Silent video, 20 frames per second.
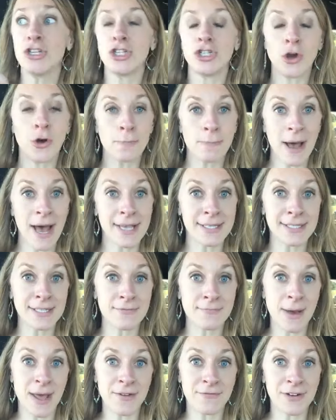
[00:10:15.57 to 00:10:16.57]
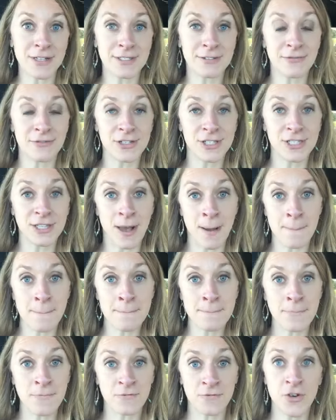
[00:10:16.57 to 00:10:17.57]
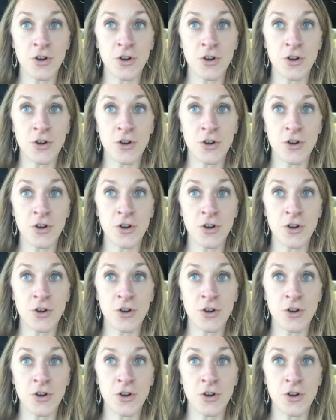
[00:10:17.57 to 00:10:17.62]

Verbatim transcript: showed positive benefits for some,